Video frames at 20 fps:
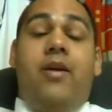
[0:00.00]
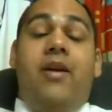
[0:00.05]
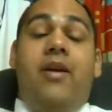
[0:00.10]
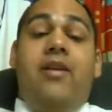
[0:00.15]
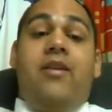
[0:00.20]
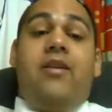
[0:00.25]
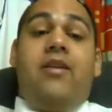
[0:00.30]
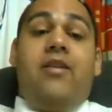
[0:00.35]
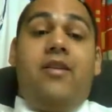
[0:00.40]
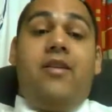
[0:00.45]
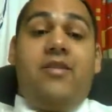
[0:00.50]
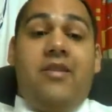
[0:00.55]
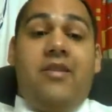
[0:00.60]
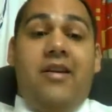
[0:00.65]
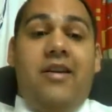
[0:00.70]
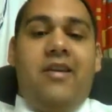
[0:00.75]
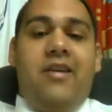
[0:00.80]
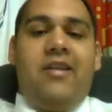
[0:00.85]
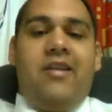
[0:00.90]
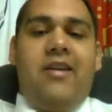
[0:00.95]
honestly.
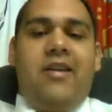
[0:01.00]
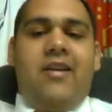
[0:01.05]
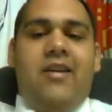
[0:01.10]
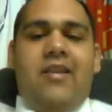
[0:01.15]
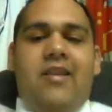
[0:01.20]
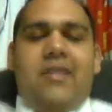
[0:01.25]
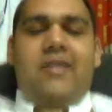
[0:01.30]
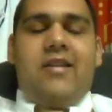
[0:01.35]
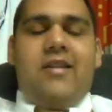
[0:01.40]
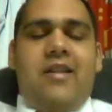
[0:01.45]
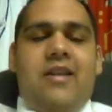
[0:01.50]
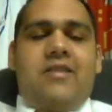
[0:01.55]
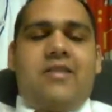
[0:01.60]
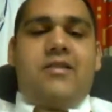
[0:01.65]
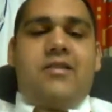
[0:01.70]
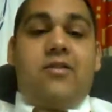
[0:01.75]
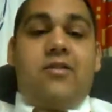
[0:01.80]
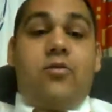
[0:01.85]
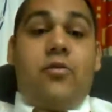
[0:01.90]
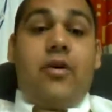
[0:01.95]
That's the
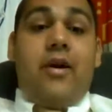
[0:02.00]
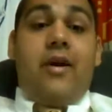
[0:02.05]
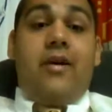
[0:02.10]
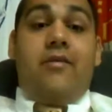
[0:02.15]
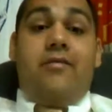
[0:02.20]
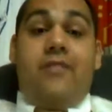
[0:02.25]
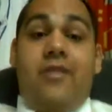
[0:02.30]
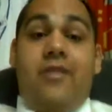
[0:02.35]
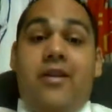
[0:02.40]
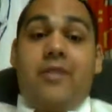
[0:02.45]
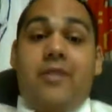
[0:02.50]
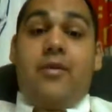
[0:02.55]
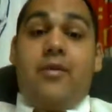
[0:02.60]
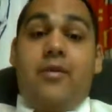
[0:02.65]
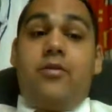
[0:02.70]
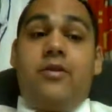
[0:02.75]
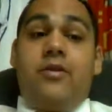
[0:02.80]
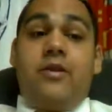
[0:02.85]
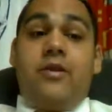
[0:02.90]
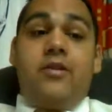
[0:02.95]
way I feel about
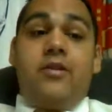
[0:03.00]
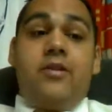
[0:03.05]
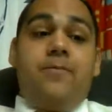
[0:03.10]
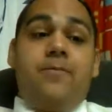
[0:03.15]
it.